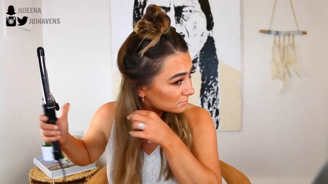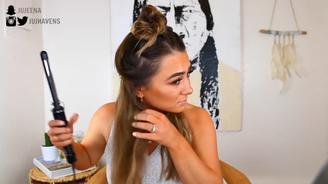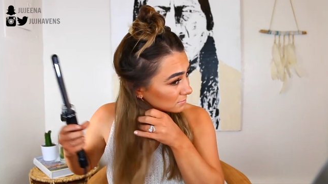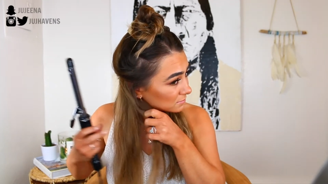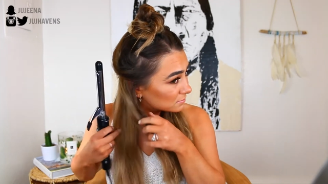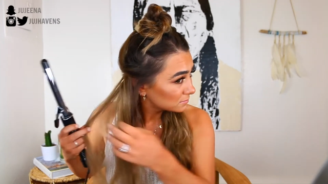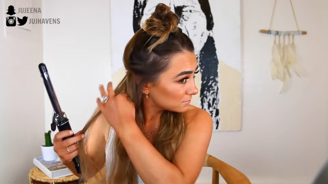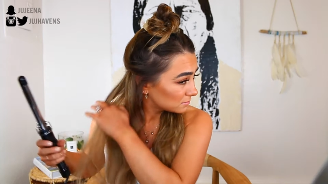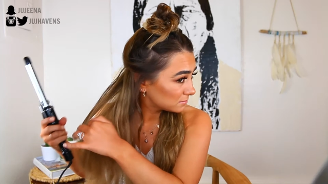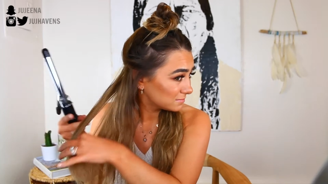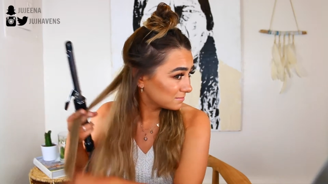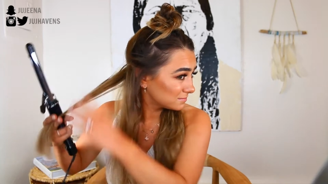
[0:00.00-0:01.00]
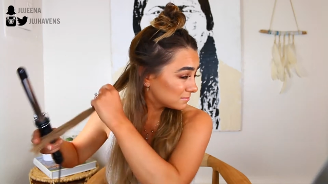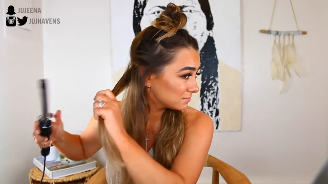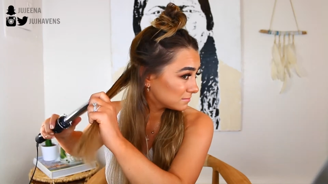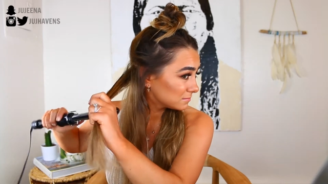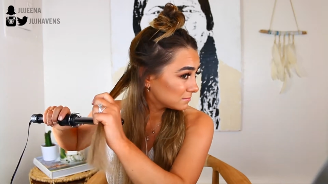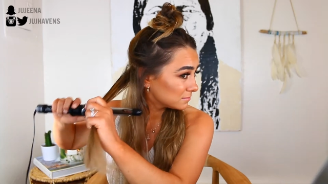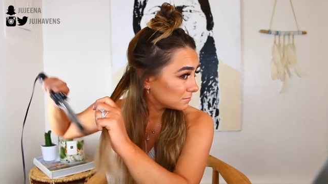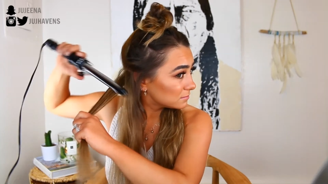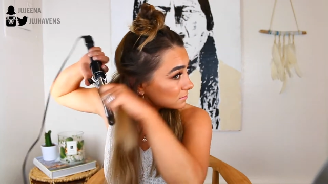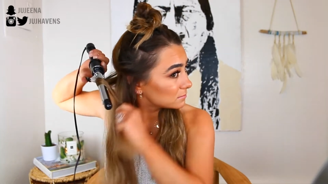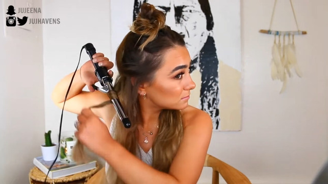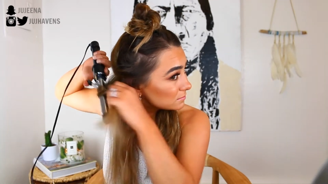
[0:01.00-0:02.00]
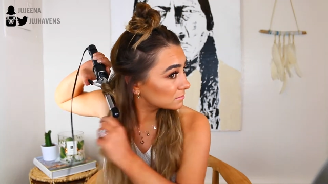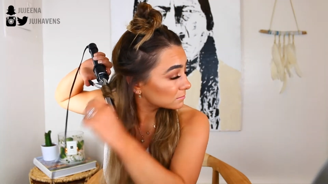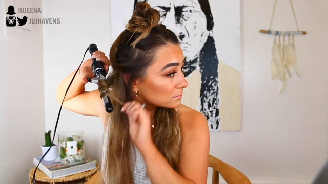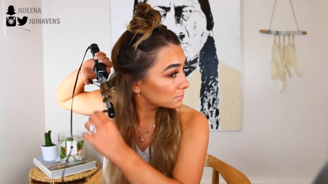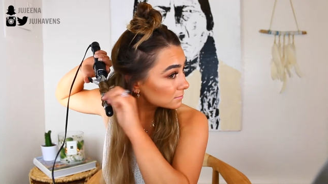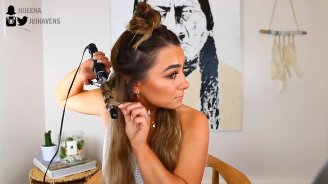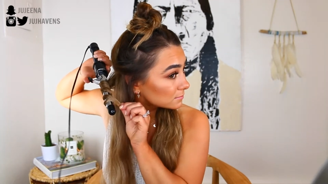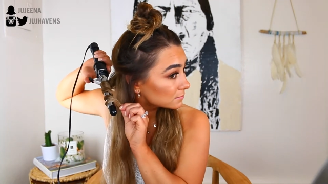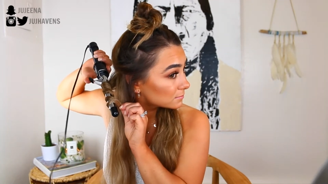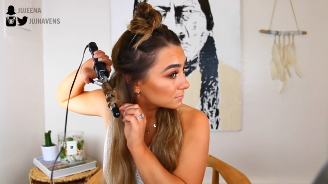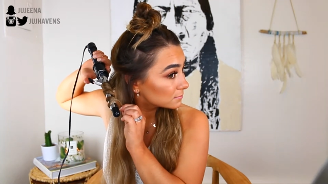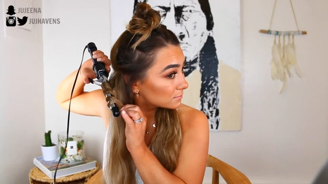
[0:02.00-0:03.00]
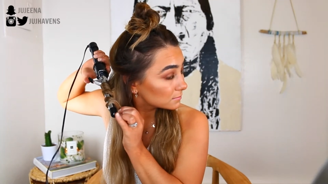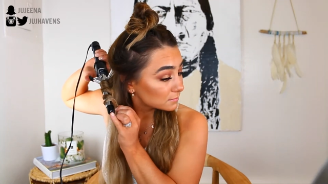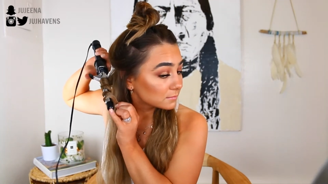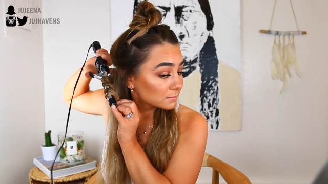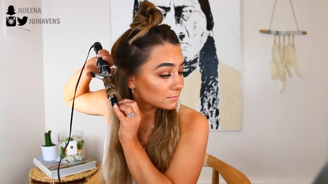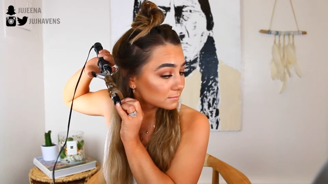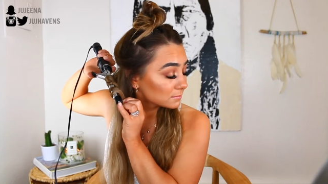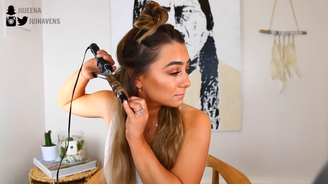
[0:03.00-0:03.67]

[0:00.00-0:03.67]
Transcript: No one is speaking in this clip.